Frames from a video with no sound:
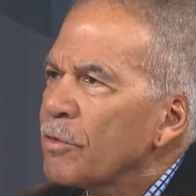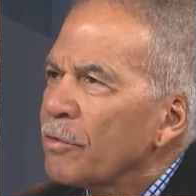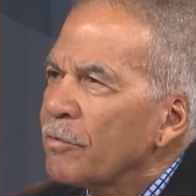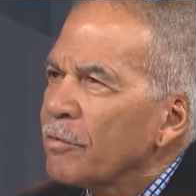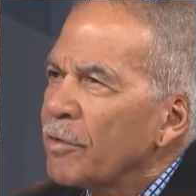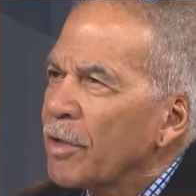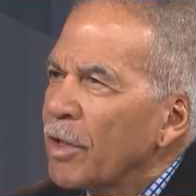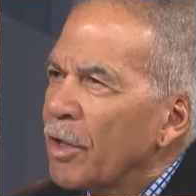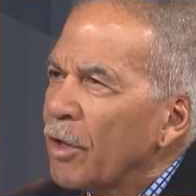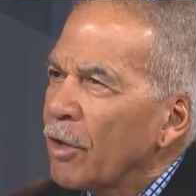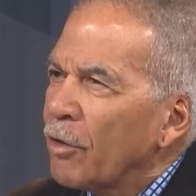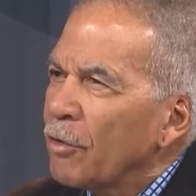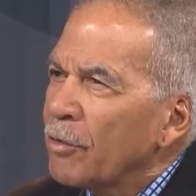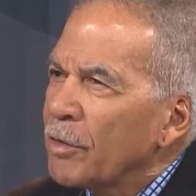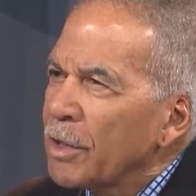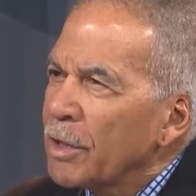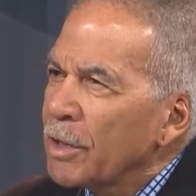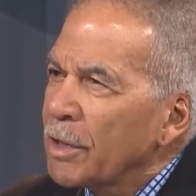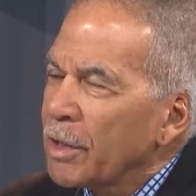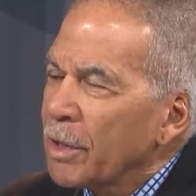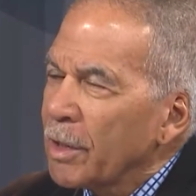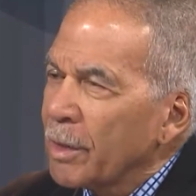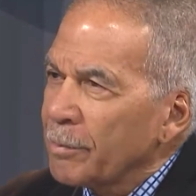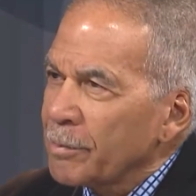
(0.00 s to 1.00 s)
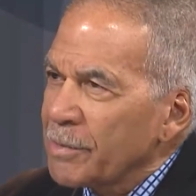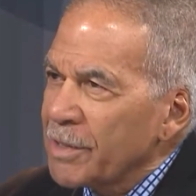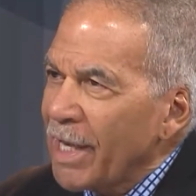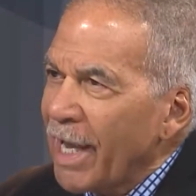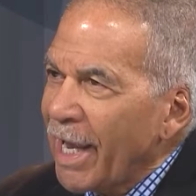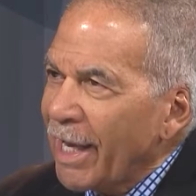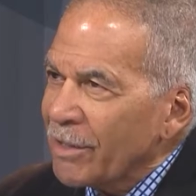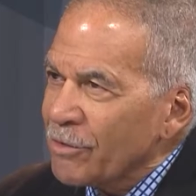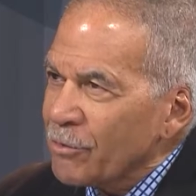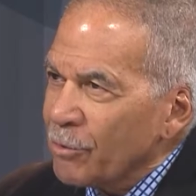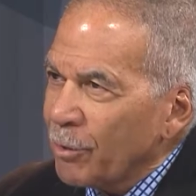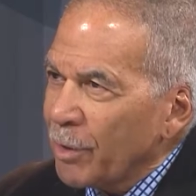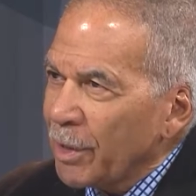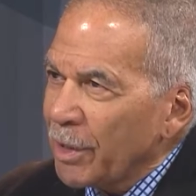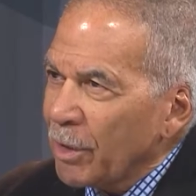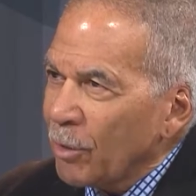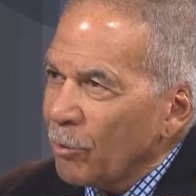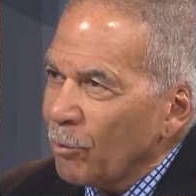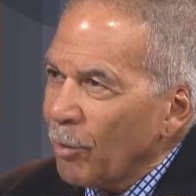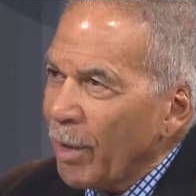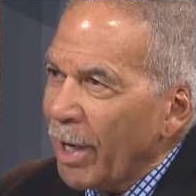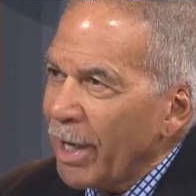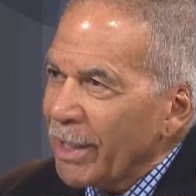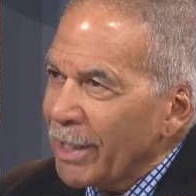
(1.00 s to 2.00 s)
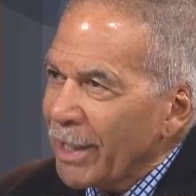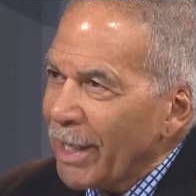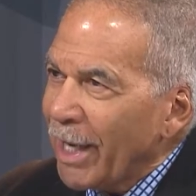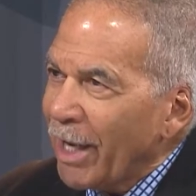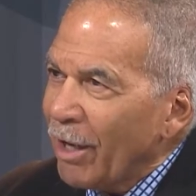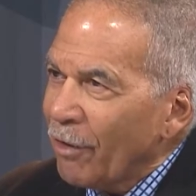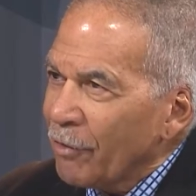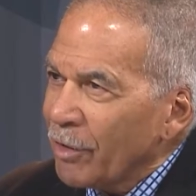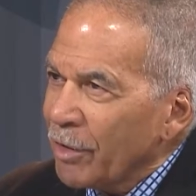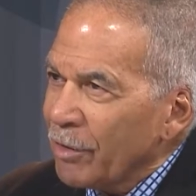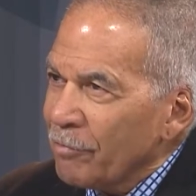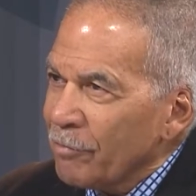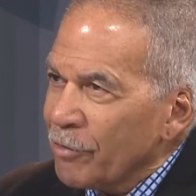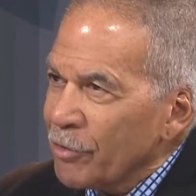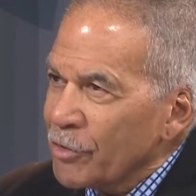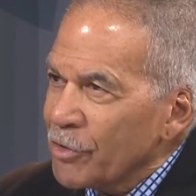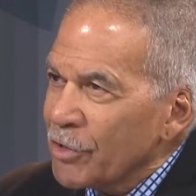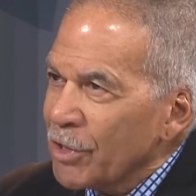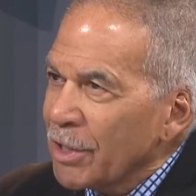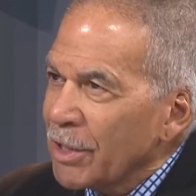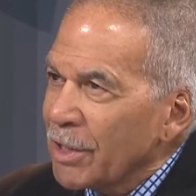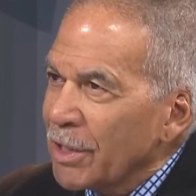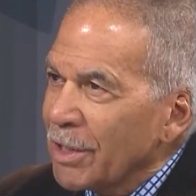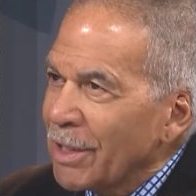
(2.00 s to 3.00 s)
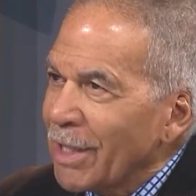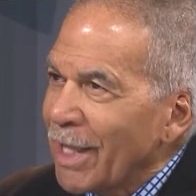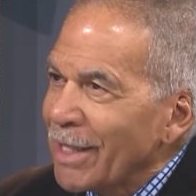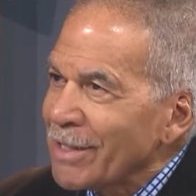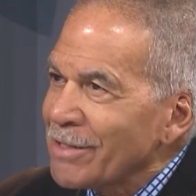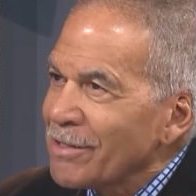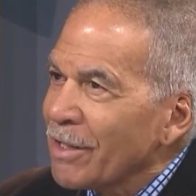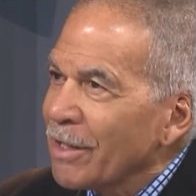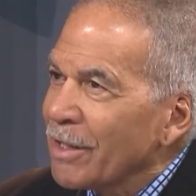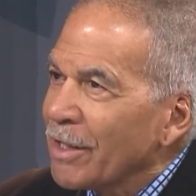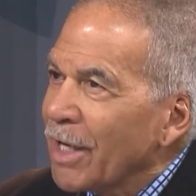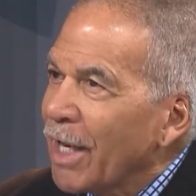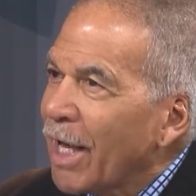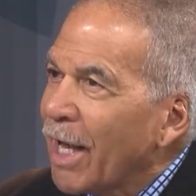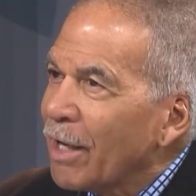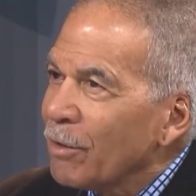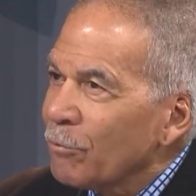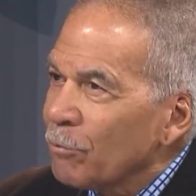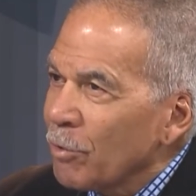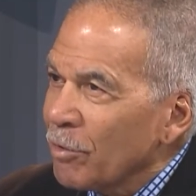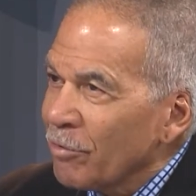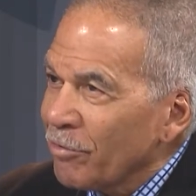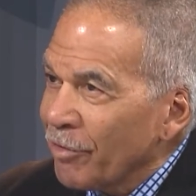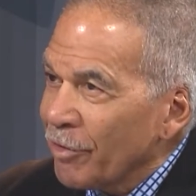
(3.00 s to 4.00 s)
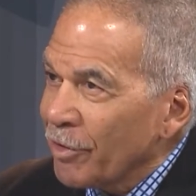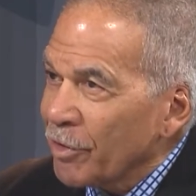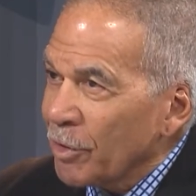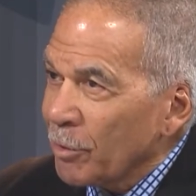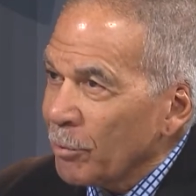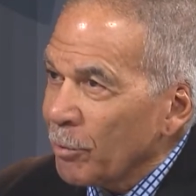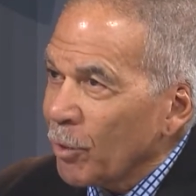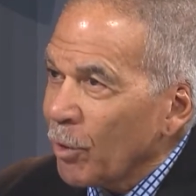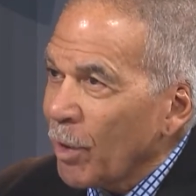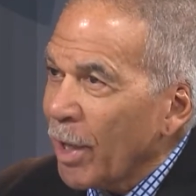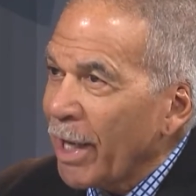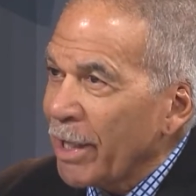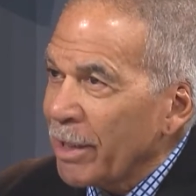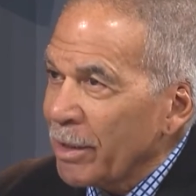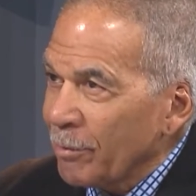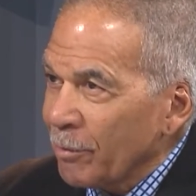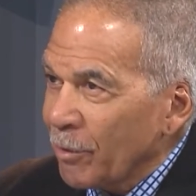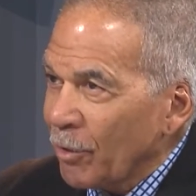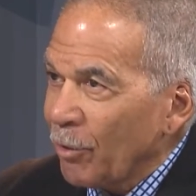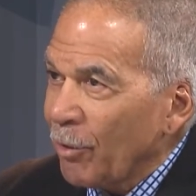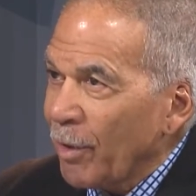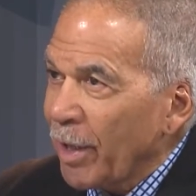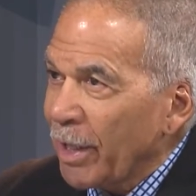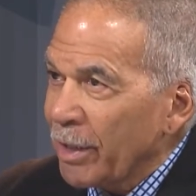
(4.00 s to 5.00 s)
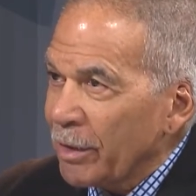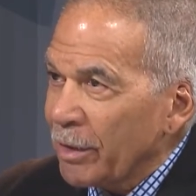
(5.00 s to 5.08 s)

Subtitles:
of the earned income tax credit, right now in Virginia, that's a non-refundable item, correct?